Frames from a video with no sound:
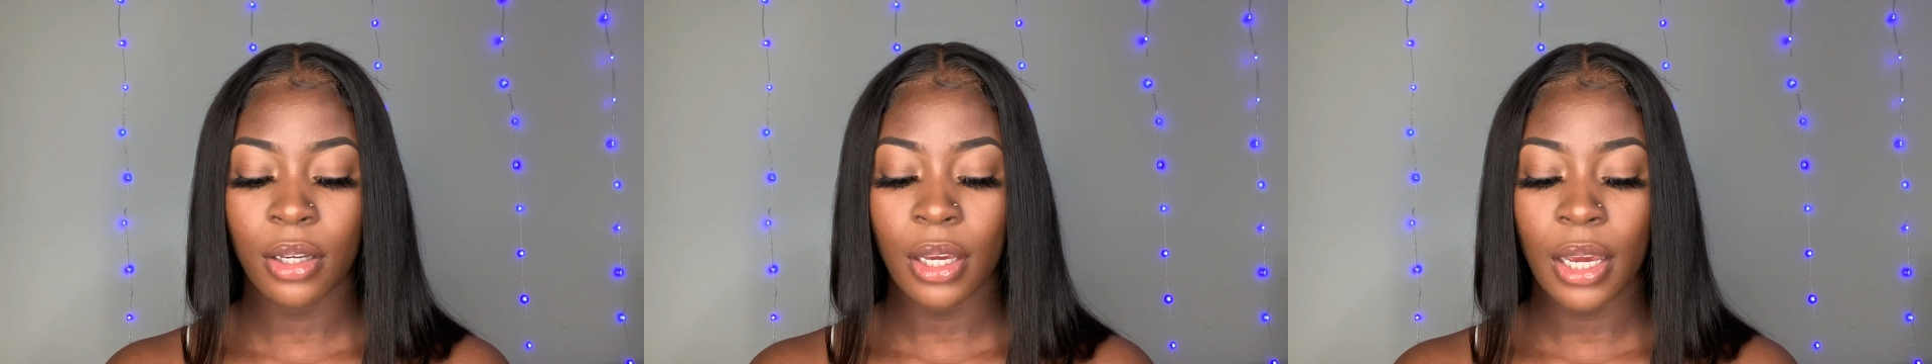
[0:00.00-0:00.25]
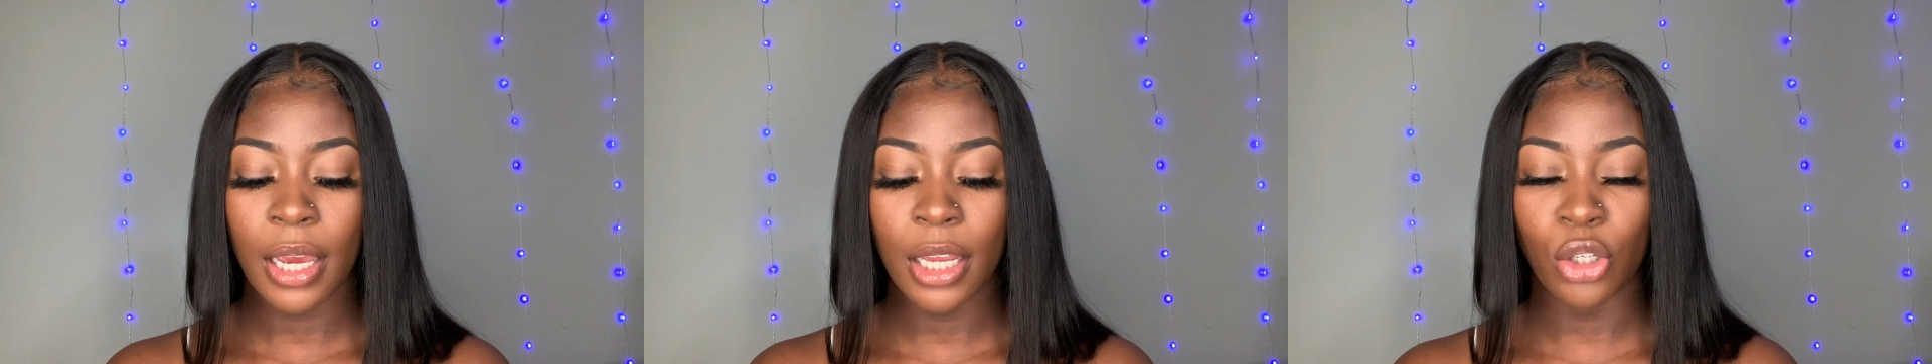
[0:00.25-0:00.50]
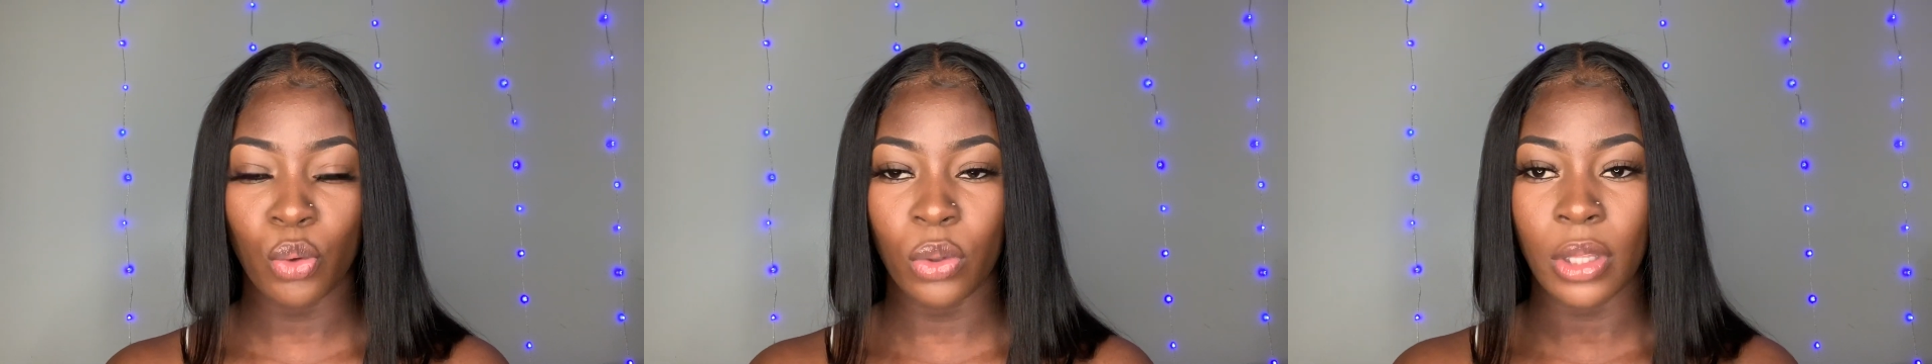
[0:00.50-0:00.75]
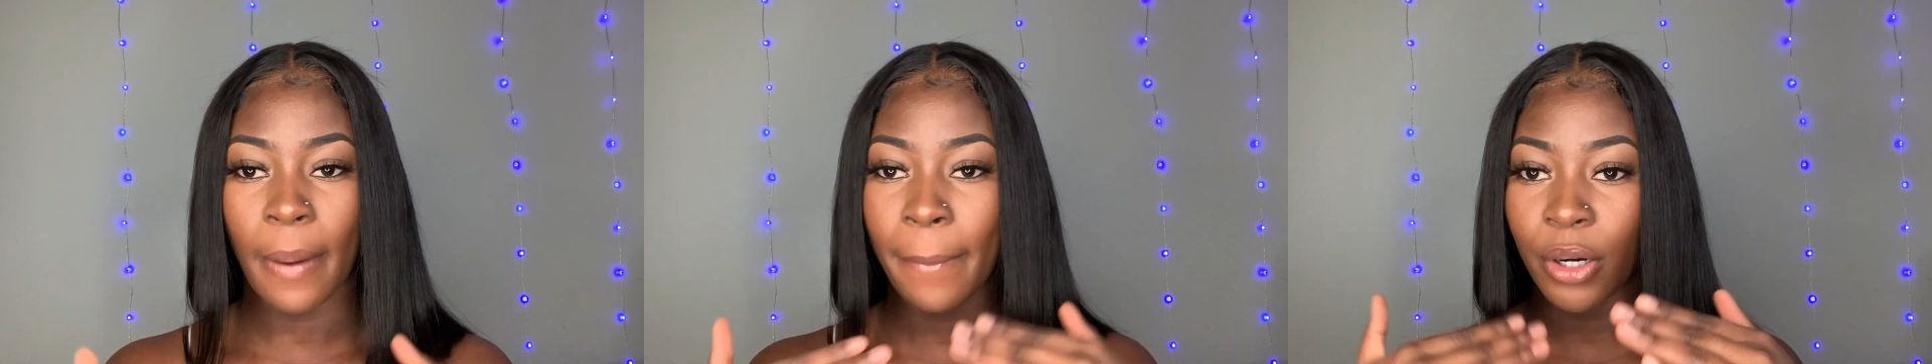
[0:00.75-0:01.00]
and you and
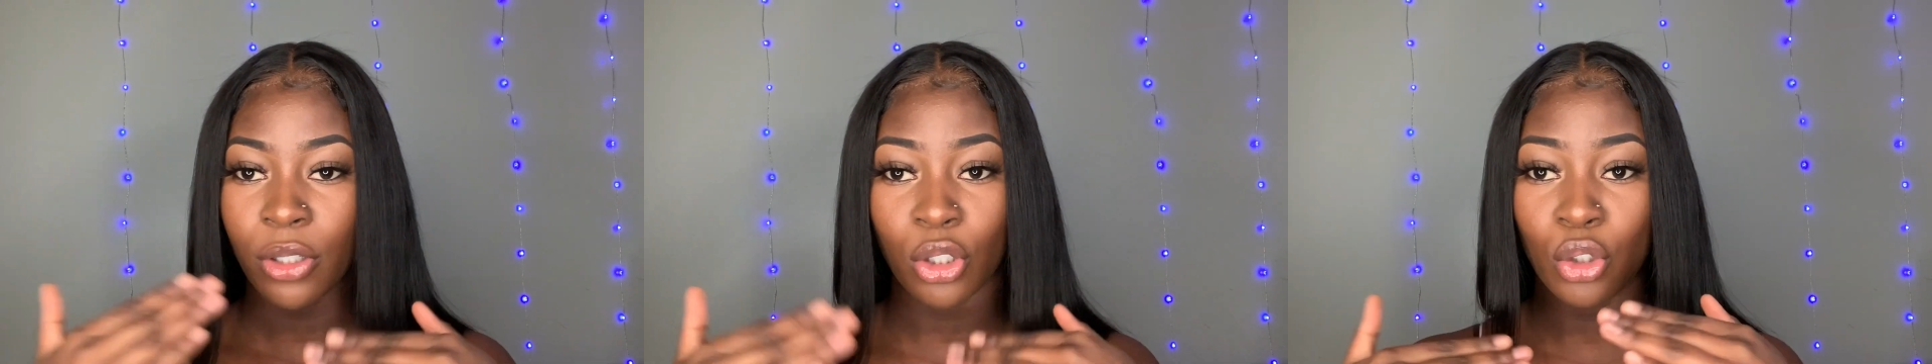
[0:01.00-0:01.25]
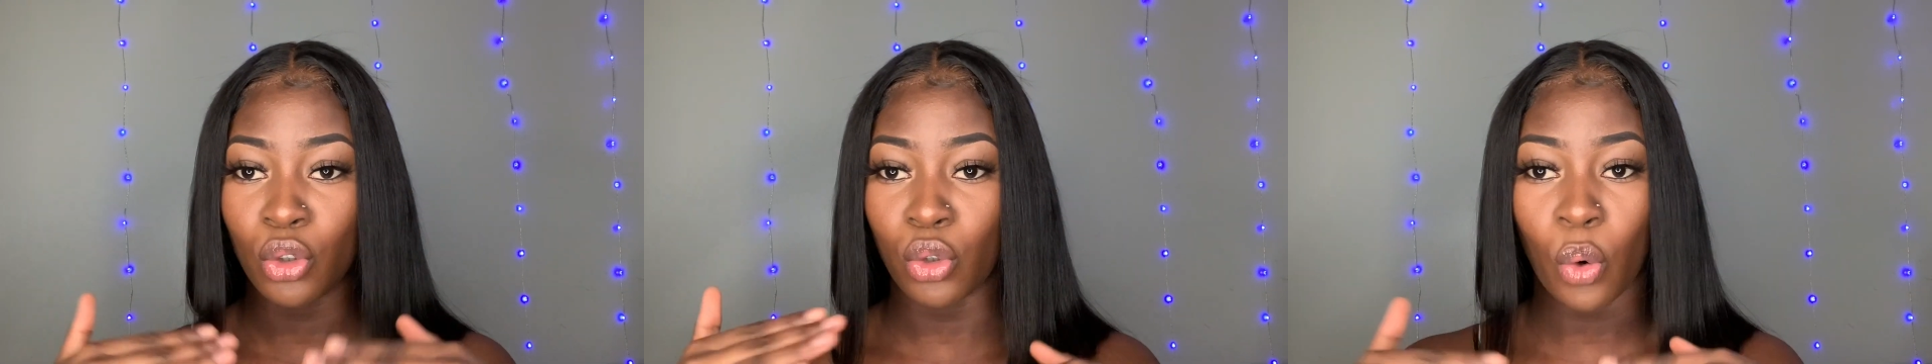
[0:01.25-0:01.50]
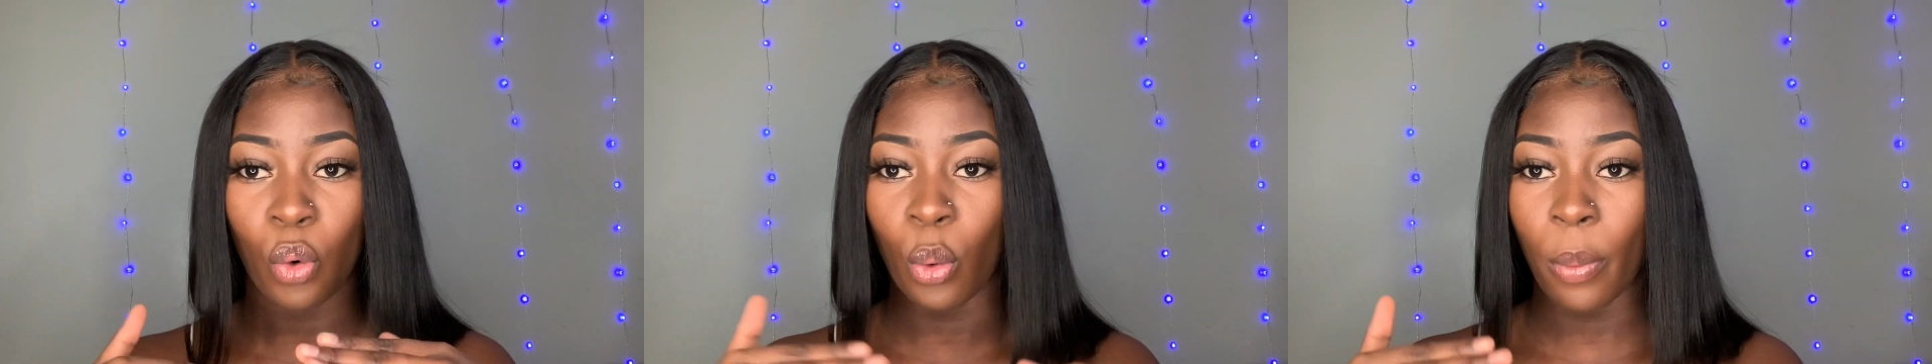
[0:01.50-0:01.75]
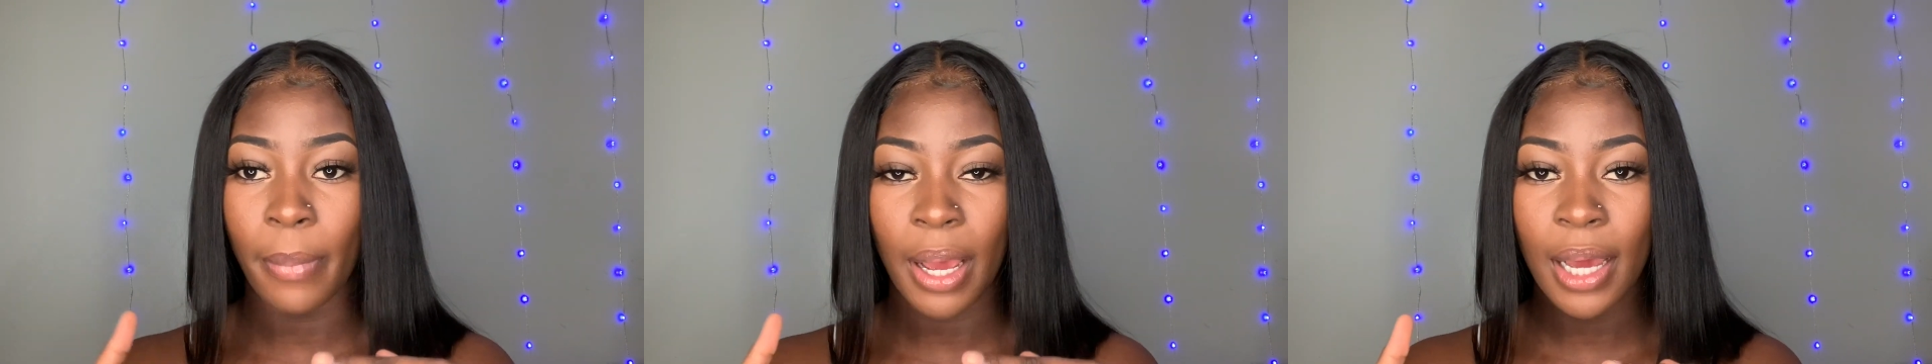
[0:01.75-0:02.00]
that person don't
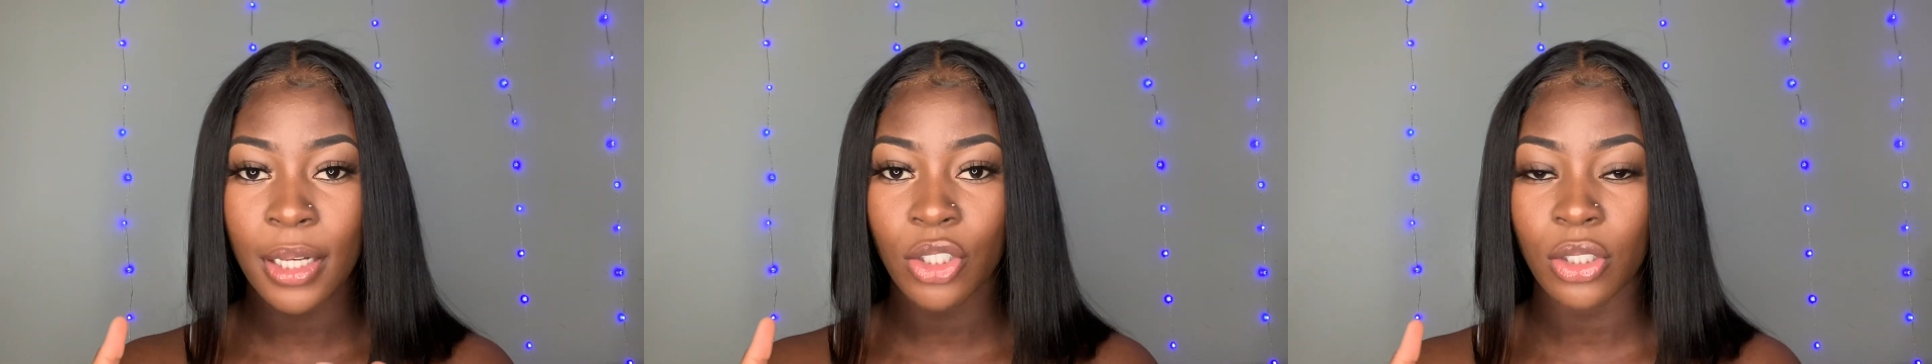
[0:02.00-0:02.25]
match,